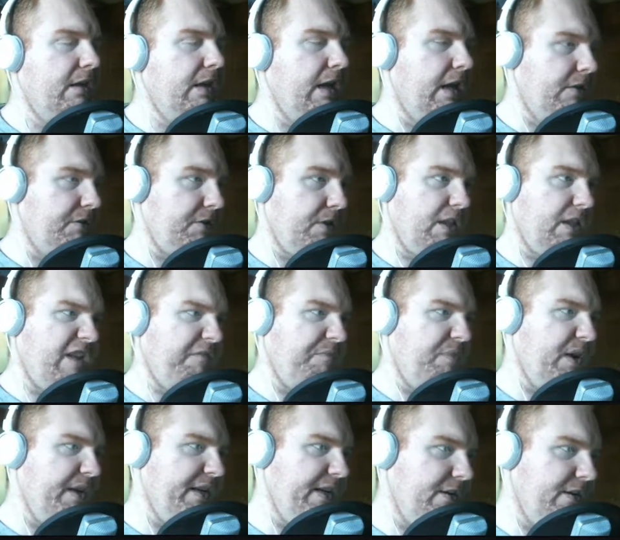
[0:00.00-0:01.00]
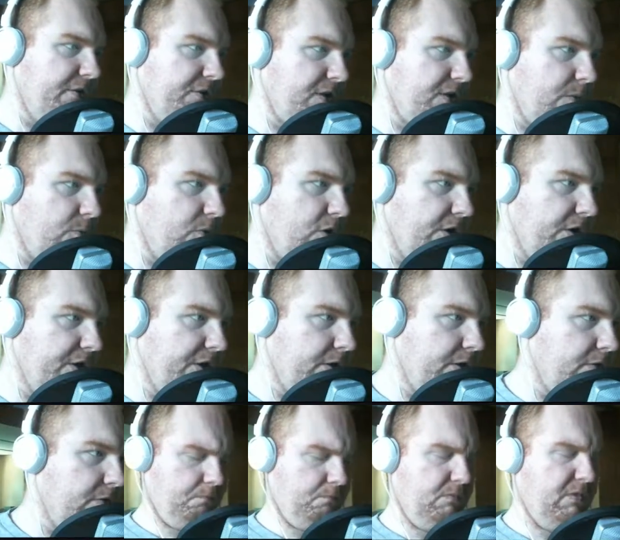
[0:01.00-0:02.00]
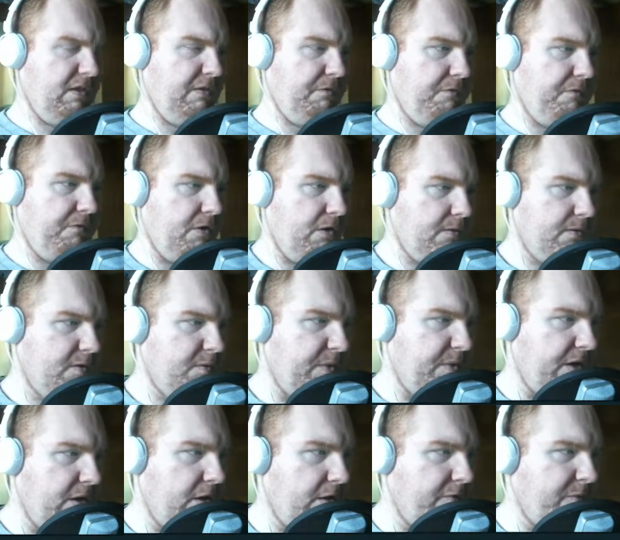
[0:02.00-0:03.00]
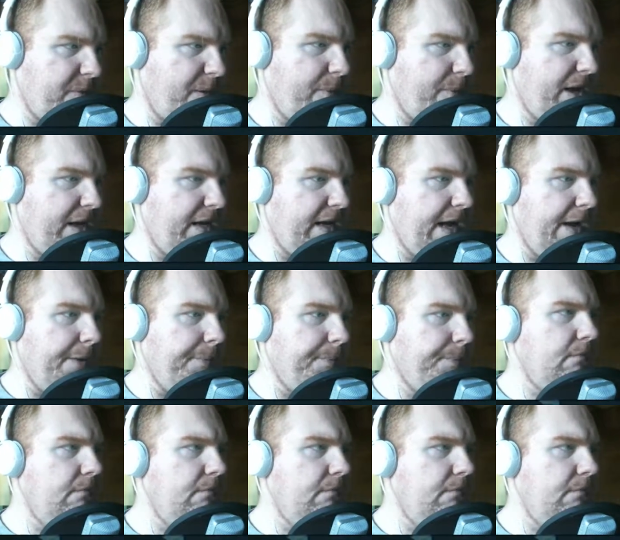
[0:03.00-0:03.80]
There's a life pod in here somewhere, too. i spitting all over my mic now.